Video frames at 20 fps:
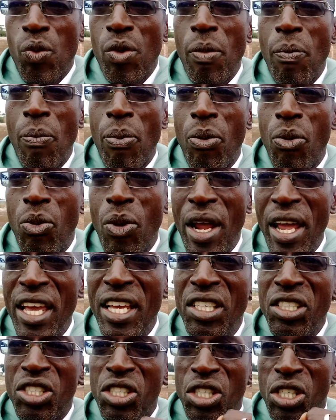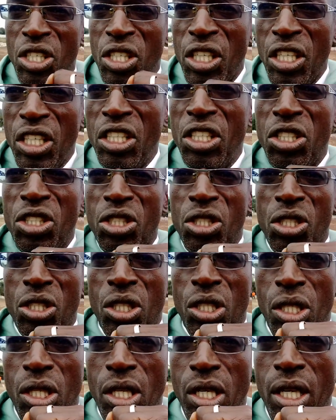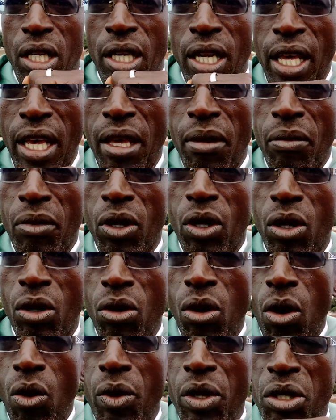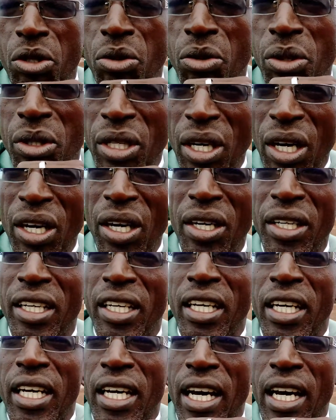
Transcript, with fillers: We praise His name. Glory to God.